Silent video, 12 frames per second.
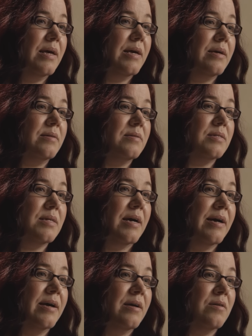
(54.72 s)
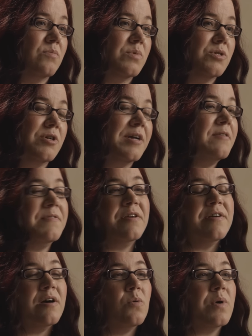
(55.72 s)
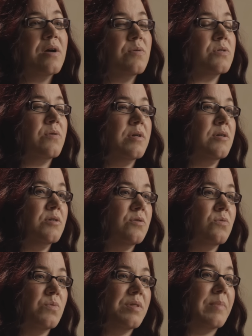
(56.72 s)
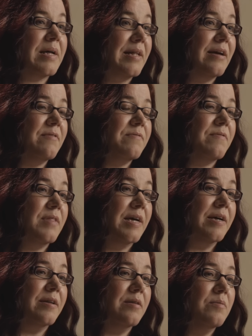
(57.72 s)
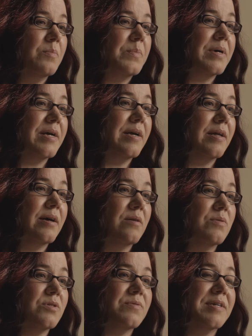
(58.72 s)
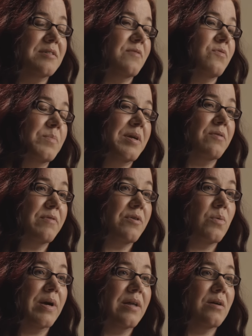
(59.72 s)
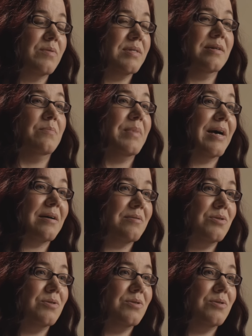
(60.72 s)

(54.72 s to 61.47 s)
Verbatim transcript: And I was trying to figure out what I was going to do with my life then, but I was arrested for being a runaway and I was sent back